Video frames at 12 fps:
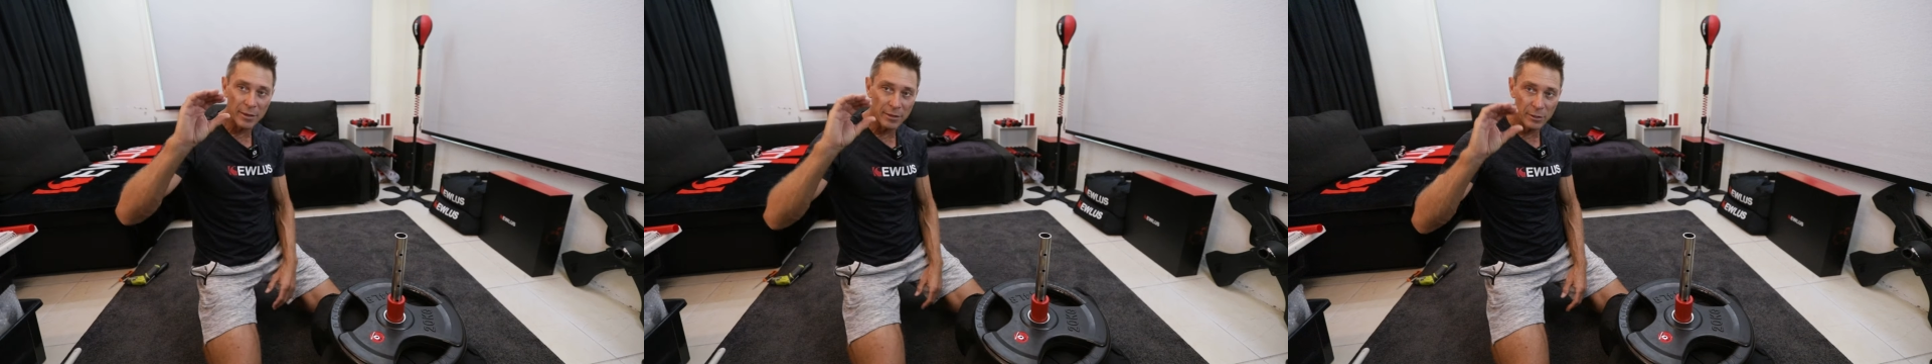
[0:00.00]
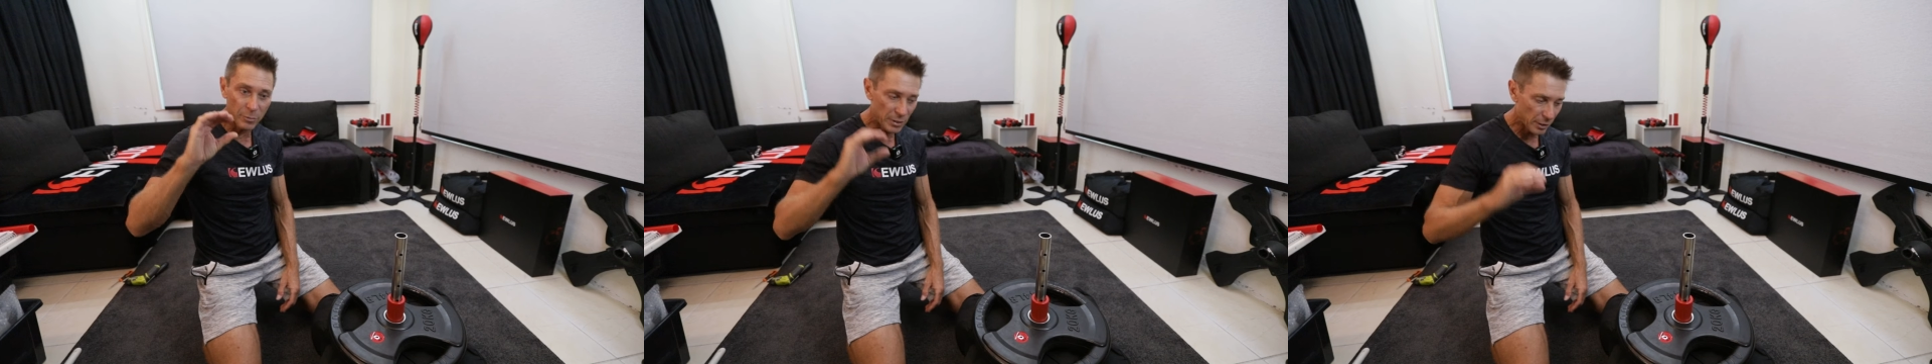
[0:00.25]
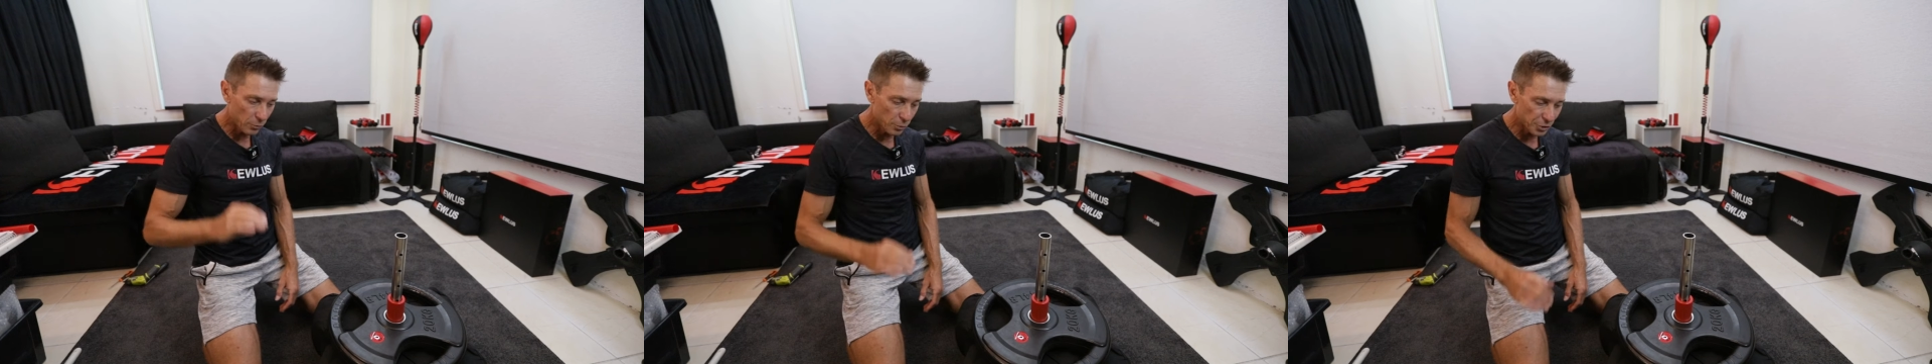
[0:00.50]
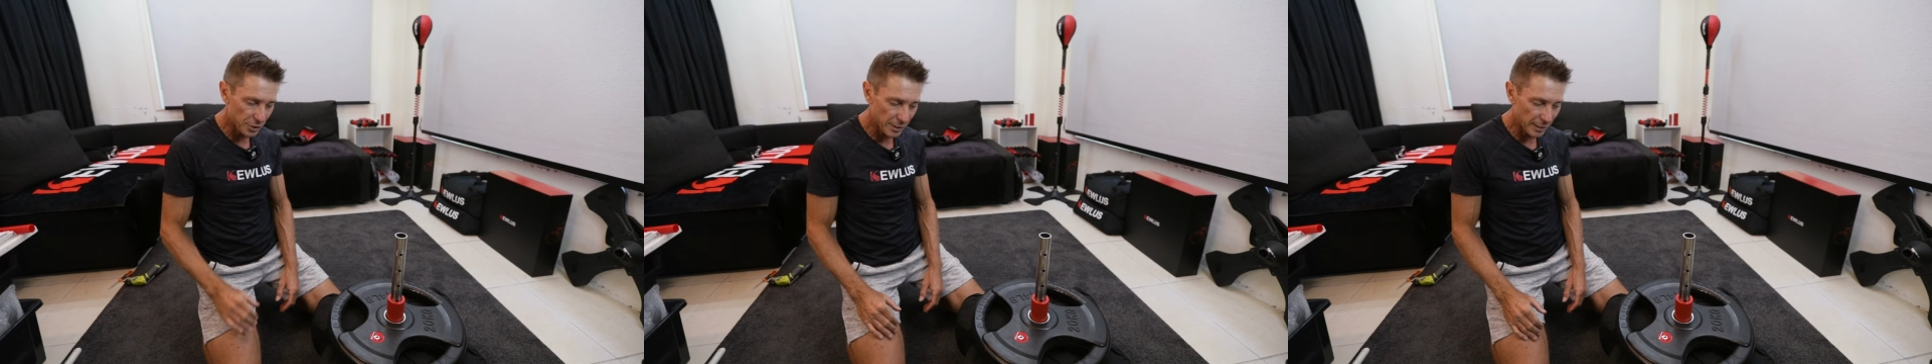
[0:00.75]
that little bit of
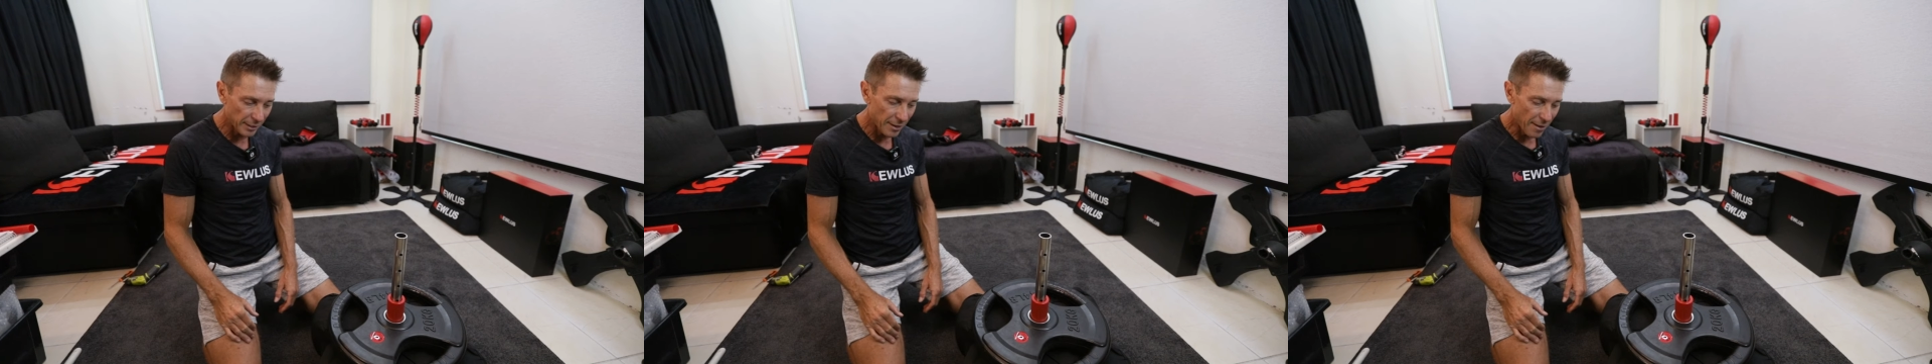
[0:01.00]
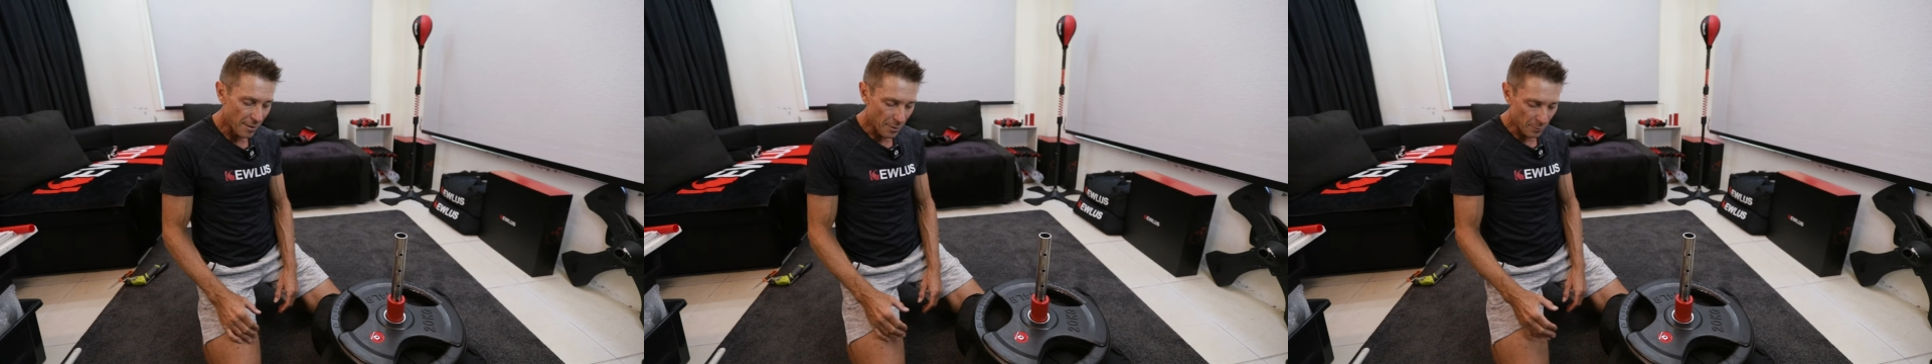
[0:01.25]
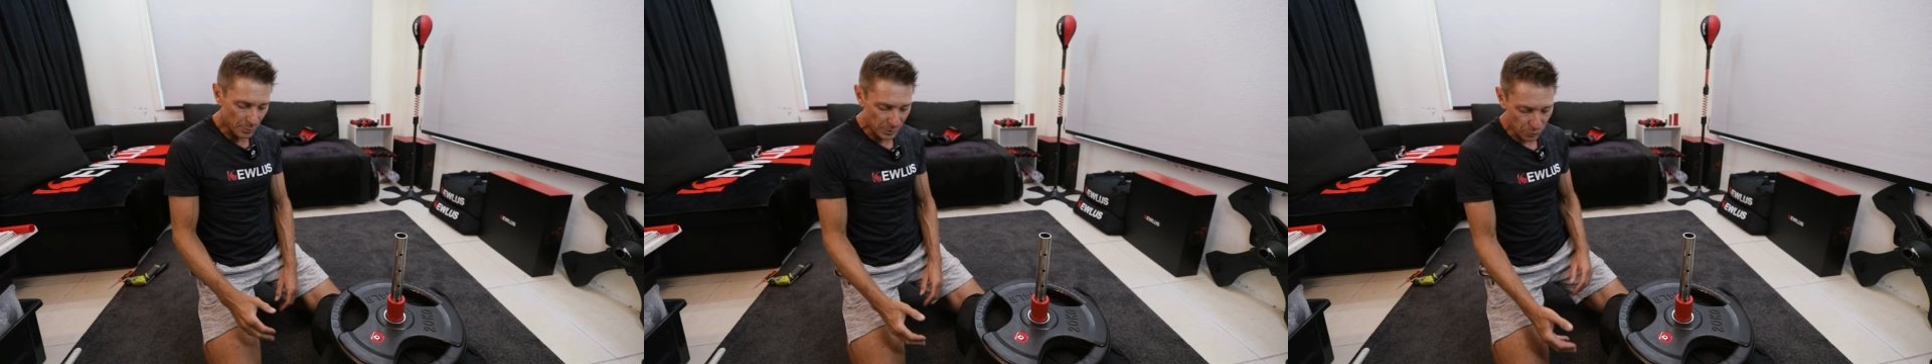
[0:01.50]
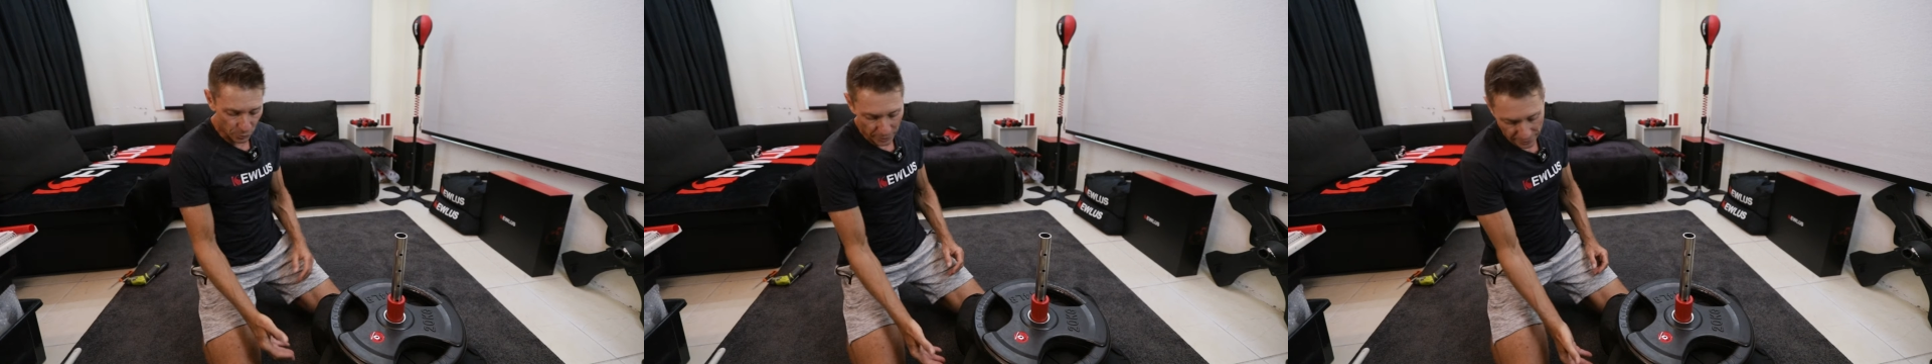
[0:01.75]
cushioning
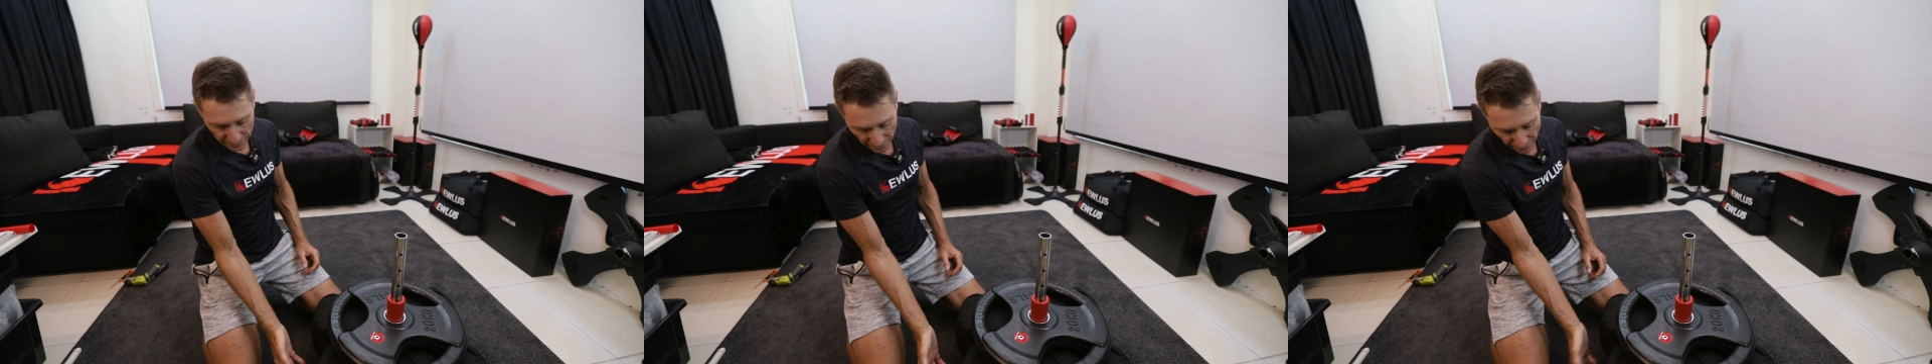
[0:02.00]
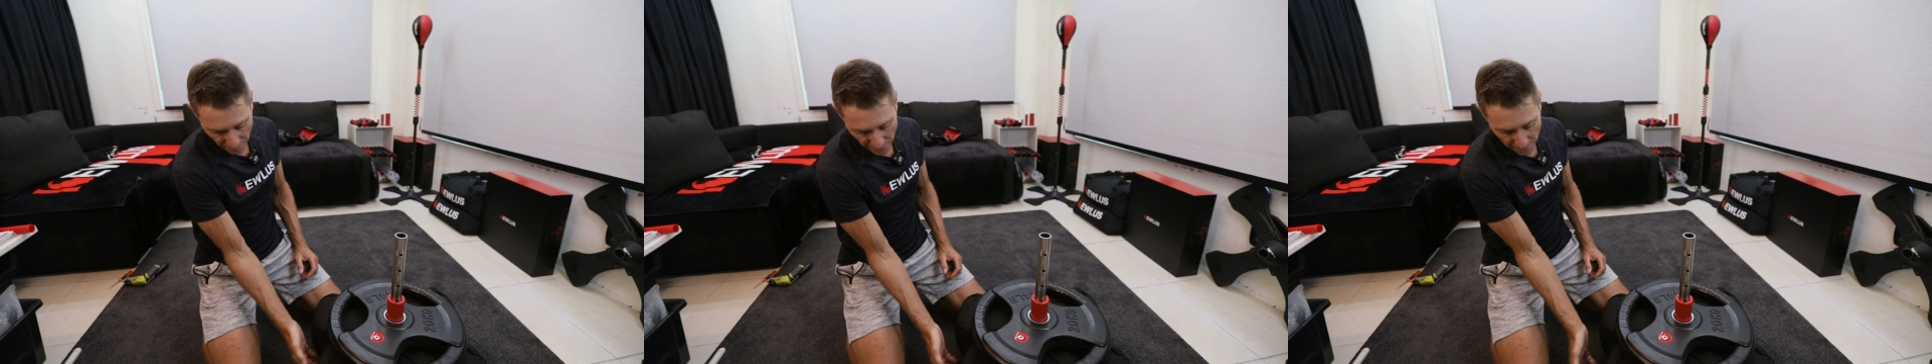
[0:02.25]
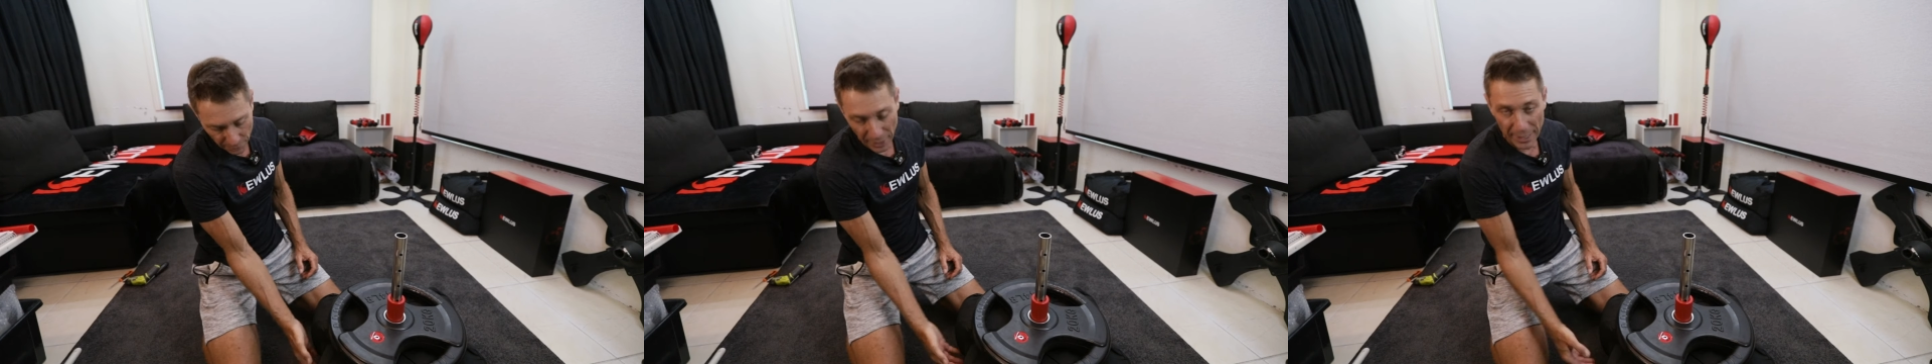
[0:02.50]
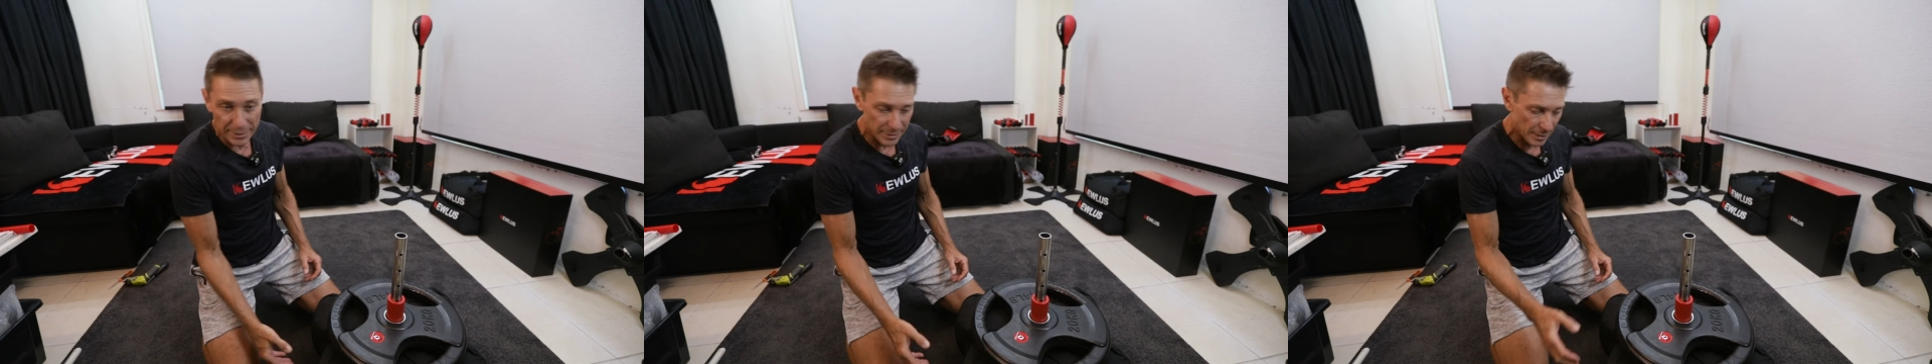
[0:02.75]
between the
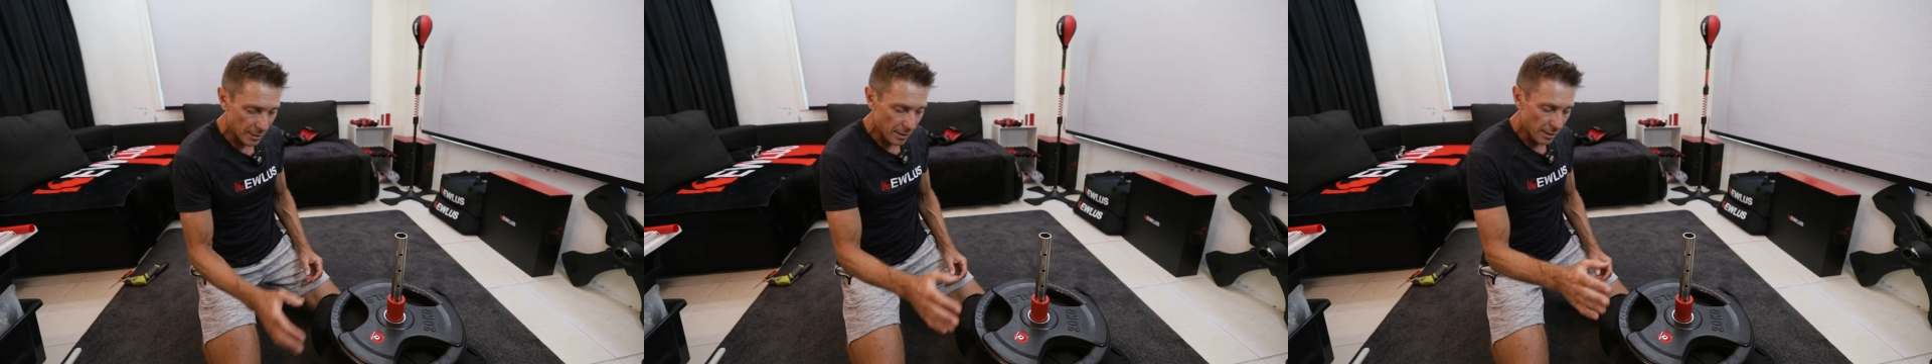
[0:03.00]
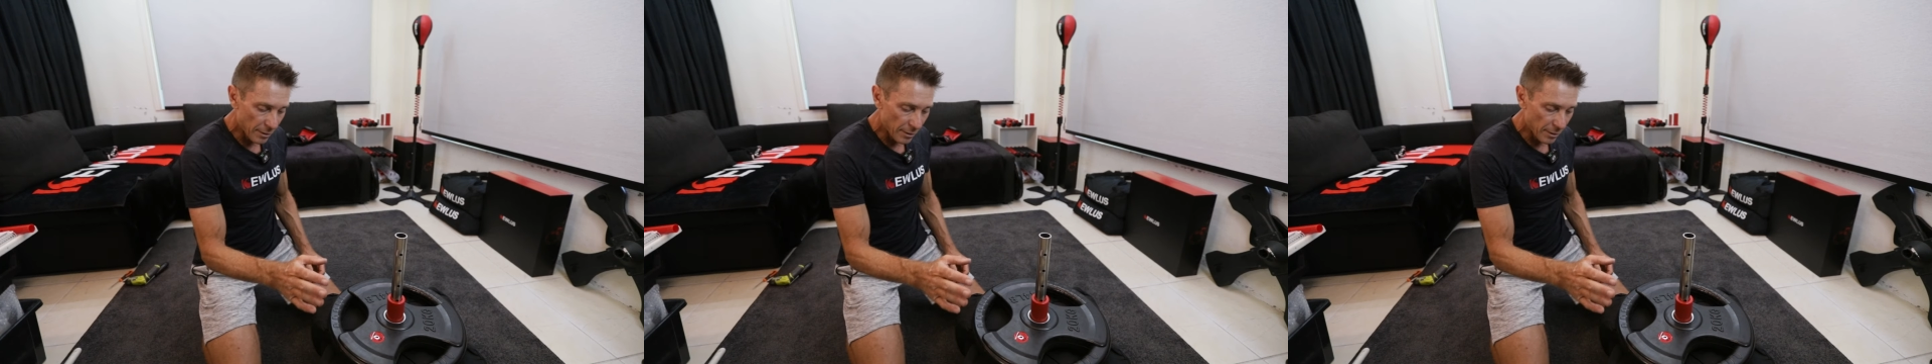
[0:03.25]
base